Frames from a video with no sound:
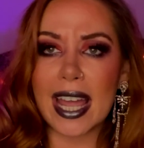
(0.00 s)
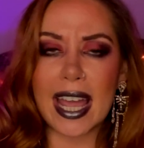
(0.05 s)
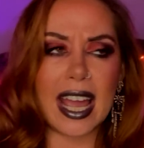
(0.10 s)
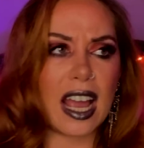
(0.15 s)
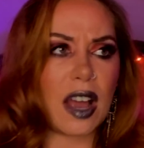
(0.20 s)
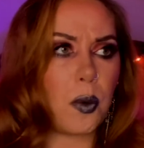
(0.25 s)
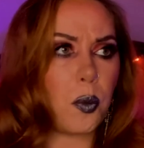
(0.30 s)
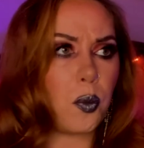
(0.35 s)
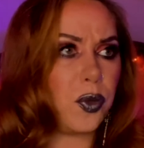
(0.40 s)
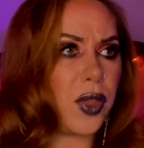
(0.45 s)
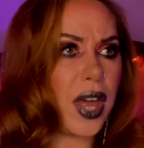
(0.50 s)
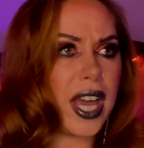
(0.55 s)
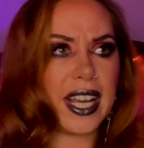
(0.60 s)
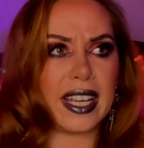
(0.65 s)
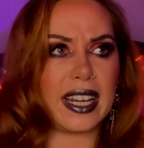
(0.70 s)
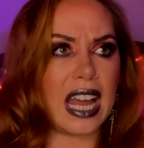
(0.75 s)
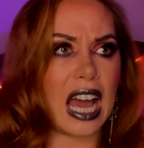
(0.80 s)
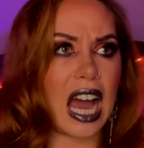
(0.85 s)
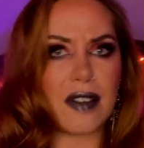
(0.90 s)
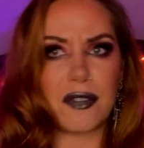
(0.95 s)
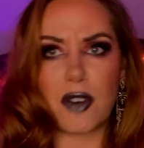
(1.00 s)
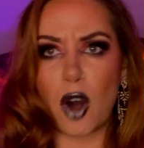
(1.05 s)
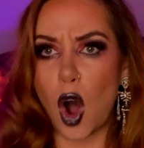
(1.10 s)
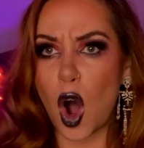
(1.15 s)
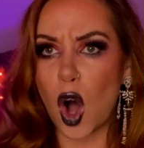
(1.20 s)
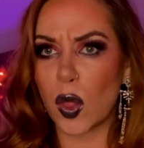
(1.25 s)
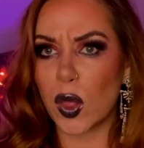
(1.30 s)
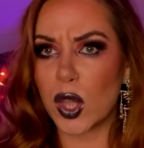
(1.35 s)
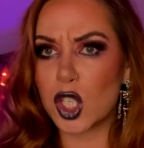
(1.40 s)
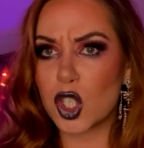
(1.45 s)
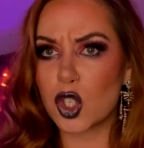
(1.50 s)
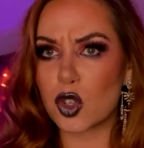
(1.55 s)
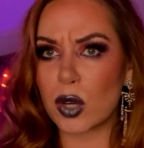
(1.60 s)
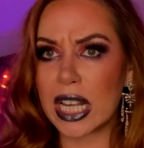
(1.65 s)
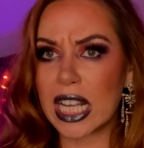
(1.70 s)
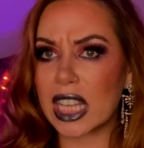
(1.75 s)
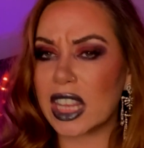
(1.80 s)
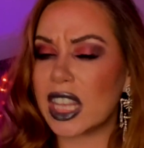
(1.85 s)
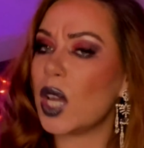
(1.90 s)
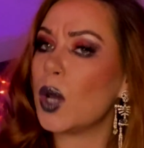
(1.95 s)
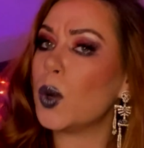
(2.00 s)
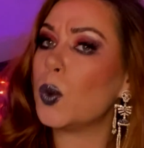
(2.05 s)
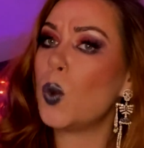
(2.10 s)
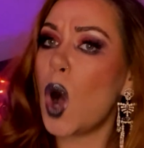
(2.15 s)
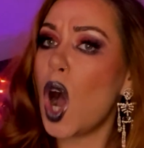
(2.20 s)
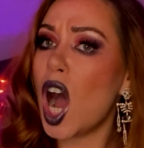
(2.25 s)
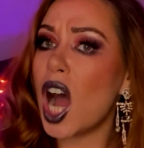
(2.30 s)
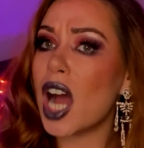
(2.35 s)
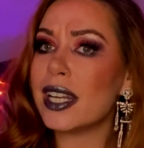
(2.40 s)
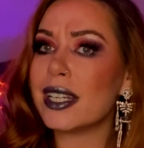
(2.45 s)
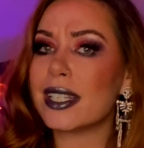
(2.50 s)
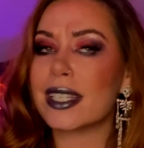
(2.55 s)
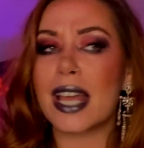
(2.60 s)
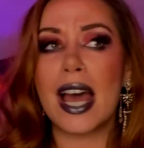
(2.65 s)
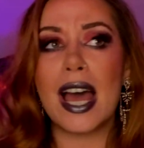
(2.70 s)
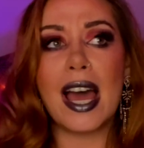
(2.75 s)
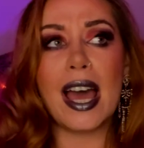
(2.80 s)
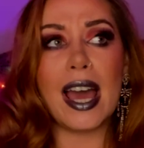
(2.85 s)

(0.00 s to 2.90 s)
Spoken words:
and they can have all the drink they want.